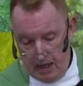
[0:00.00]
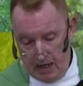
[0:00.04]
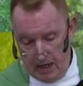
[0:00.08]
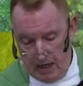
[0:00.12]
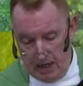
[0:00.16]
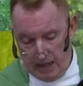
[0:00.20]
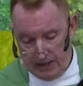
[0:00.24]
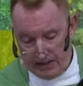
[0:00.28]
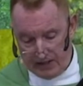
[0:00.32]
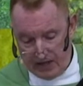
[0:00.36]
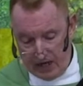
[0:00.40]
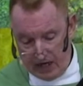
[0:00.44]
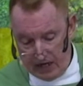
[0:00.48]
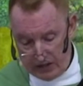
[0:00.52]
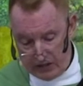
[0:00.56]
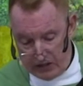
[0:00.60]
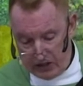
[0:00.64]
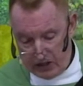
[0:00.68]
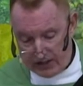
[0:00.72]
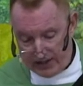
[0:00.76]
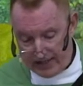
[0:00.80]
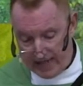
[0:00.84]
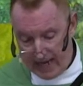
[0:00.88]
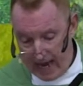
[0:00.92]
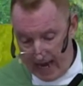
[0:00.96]
He's not
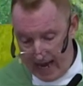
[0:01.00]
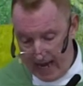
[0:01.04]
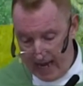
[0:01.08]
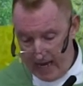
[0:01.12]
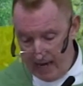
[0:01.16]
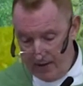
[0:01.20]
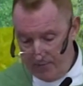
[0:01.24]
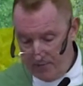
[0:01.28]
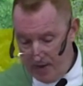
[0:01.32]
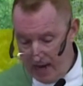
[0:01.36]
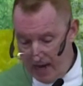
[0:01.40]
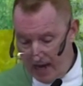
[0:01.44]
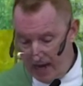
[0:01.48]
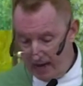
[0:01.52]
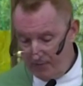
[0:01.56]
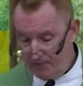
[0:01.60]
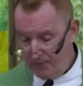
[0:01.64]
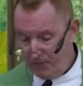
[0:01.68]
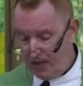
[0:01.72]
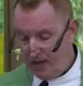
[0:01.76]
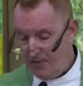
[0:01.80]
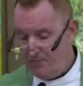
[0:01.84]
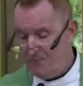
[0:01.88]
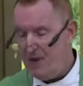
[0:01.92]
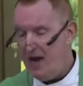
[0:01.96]
just any man,
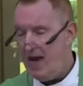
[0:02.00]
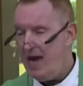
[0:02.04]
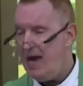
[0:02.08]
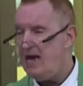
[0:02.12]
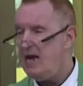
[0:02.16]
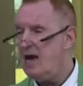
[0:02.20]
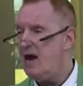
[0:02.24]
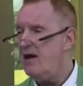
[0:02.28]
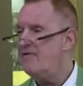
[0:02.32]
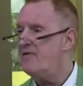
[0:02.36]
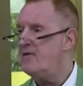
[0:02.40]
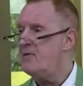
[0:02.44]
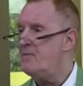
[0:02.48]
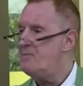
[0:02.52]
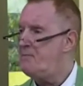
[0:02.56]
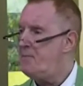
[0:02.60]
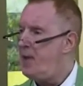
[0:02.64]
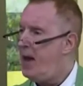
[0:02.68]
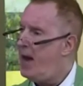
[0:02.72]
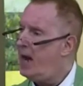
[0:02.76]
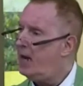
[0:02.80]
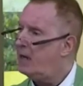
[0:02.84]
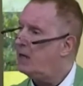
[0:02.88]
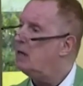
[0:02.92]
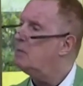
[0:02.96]
but a man of
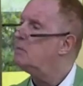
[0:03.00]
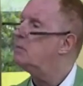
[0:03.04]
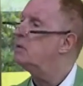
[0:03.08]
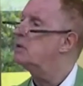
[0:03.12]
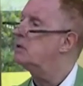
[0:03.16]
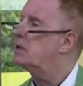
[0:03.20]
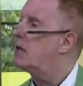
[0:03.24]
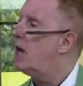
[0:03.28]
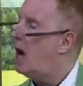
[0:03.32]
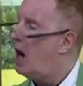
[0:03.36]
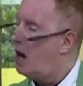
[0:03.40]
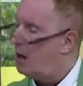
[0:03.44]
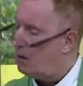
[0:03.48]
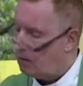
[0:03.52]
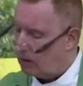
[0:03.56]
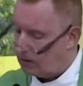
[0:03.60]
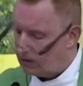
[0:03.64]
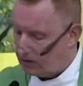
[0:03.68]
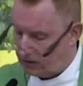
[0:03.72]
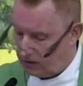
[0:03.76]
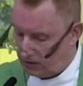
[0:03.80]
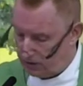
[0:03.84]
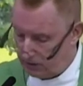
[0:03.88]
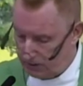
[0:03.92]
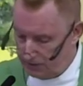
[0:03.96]
impeccable
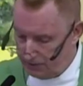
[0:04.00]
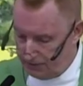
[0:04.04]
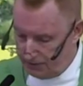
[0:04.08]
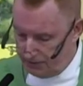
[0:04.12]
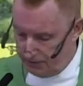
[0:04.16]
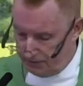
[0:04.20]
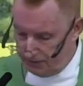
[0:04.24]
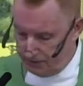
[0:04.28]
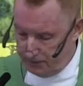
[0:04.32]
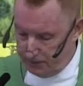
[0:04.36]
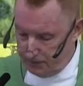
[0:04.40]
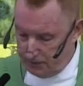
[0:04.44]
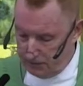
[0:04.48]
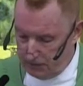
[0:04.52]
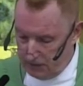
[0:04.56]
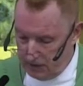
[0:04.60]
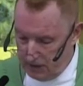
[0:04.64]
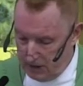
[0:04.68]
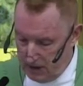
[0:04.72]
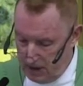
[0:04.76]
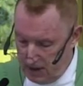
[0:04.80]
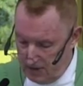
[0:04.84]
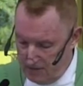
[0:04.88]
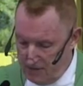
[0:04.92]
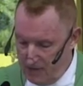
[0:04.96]
character,
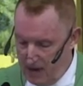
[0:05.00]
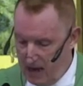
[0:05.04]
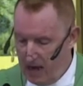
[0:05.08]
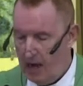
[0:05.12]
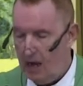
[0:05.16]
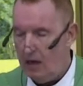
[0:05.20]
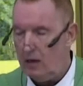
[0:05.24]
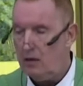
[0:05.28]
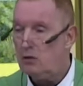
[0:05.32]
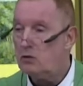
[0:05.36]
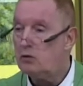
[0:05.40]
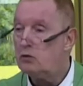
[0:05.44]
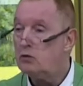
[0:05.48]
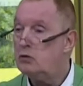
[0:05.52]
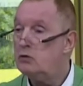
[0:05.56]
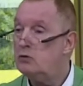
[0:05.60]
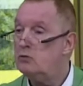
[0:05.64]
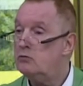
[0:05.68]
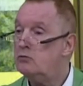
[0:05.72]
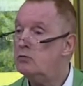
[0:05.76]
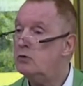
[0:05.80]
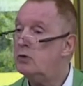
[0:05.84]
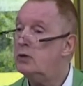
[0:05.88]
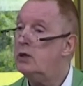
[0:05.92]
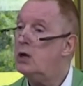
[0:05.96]
a man who
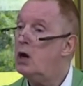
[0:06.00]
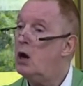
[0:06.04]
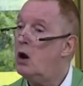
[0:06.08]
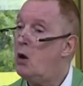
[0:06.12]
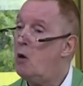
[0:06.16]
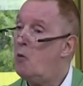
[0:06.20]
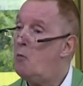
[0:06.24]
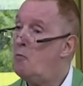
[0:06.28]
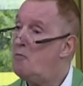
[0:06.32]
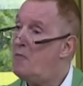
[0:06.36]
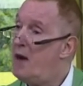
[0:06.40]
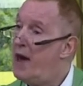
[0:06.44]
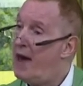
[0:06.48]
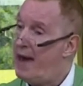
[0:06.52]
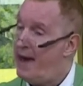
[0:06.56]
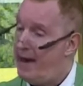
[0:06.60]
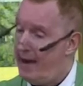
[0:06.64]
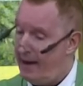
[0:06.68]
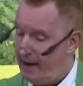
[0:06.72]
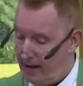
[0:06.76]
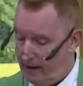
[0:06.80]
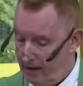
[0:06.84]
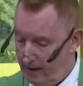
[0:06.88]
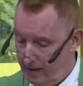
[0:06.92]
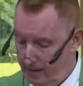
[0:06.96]
would
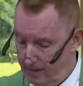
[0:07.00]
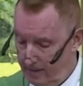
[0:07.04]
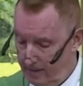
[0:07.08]
obey.